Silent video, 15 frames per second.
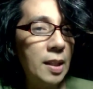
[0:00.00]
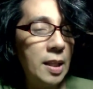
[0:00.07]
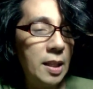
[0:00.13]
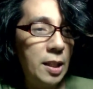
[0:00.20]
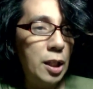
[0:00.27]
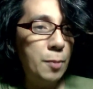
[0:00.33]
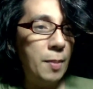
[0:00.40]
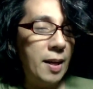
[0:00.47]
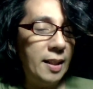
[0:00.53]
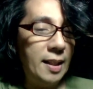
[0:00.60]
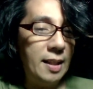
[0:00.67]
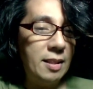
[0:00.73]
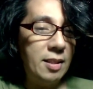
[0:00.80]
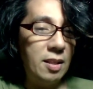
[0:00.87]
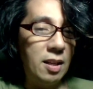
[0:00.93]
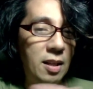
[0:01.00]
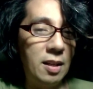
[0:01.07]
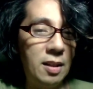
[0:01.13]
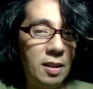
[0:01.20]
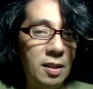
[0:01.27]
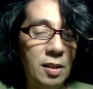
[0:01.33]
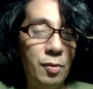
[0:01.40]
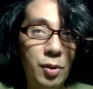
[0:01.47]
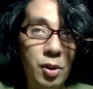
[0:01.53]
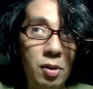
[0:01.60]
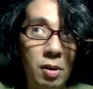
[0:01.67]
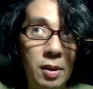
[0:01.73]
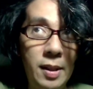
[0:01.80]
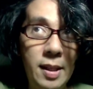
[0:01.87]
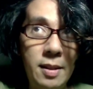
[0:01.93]
despite his uh, what you
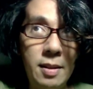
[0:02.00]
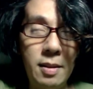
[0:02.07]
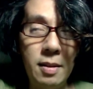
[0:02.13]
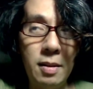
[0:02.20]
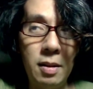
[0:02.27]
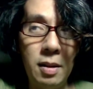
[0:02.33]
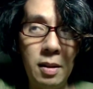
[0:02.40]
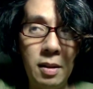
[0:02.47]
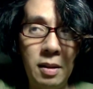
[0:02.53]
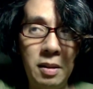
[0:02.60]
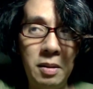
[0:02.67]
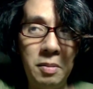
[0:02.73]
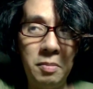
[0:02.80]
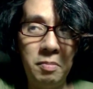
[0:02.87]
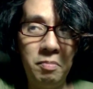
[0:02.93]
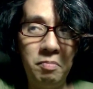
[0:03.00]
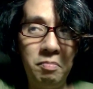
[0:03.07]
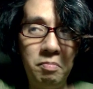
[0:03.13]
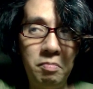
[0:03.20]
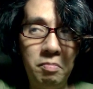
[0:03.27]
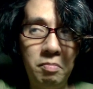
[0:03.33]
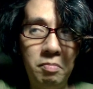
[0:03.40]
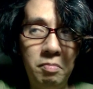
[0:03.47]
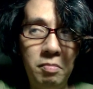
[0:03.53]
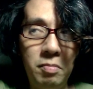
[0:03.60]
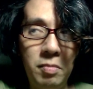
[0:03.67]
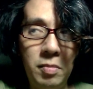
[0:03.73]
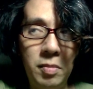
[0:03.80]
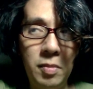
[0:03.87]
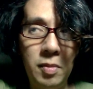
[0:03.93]
call this um,
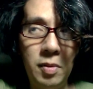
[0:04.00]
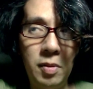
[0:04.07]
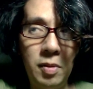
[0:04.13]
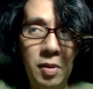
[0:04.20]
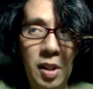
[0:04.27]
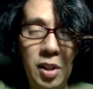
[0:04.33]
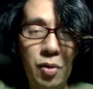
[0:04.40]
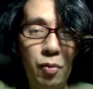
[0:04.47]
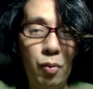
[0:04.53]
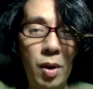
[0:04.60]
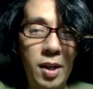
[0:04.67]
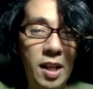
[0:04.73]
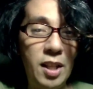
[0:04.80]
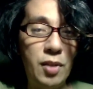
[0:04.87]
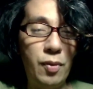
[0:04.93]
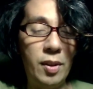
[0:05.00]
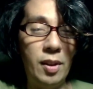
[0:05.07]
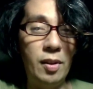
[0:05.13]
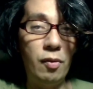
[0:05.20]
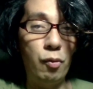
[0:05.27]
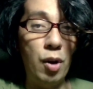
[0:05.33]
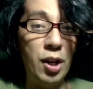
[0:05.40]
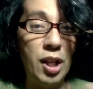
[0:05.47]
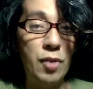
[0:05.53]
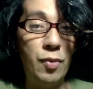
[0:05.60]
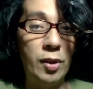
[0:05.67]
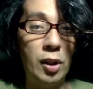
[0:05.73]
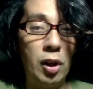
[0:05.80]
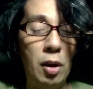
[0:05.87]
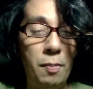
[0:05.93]
is run ins with run ins
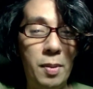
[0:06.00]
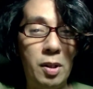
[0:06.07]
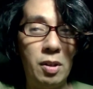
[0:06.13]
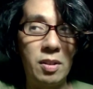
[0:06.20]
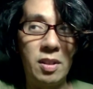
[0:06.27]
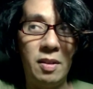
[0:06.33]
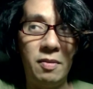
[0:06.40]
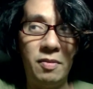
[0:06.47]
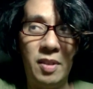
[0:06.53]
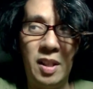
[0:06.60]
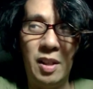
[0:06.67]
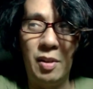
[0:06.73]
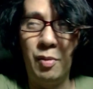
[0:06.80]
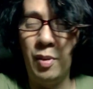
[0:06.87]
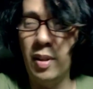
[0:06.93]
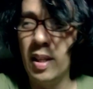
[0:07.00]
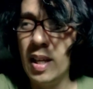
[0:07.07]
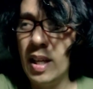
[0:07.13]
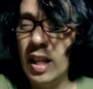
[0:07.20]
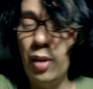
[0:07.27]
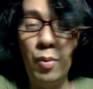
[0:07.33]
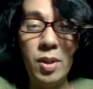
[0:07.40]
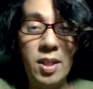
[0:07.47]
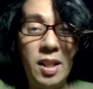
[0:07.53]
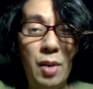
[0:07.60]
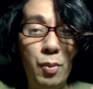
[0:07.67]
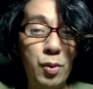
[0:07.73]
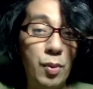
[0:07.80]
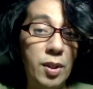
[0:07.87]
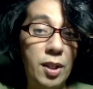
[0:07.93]
with the law because of uh, he was he
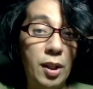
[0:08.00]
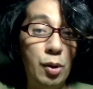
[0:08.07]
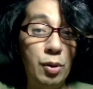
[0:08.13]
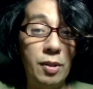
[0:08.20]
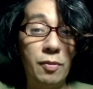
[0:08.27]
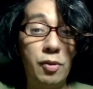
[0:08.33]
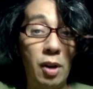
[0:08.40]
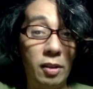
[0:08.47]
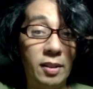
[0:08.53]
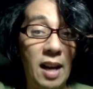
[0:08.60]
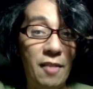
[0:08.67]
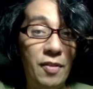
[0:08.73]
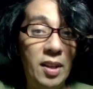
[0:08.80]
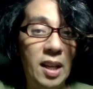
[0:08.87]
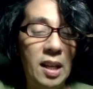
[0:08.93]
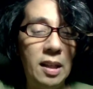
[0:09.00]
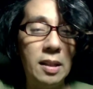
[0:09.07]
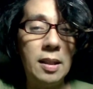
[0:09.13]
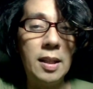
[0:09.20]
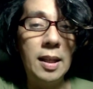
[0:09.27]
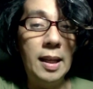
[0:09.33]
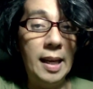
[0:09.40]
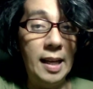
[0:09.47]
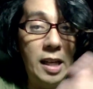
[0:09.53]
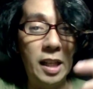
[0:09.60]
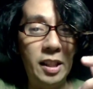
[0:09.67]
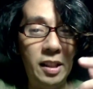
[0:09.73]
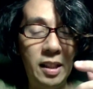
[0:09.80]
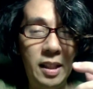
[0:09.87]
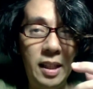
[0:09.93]
was once accused of drug trafficking. He
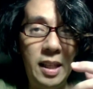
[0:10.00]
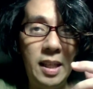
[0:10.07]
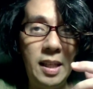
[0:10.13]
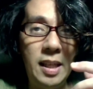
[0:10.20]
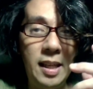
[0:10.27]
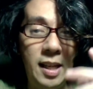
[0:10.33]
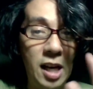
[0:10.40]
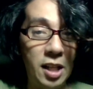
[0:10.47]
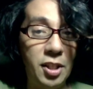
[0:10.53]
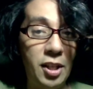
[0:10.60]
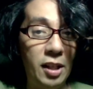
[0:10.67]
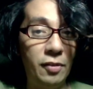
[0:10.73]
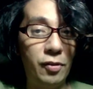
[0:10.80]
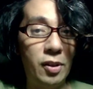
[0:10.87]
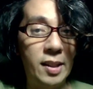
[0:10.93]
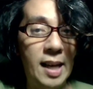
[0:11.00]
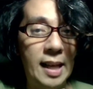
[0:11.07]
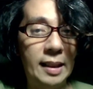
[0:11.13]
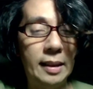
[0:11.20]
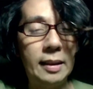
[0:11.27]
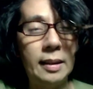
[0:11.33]
got he, he got jailed for that,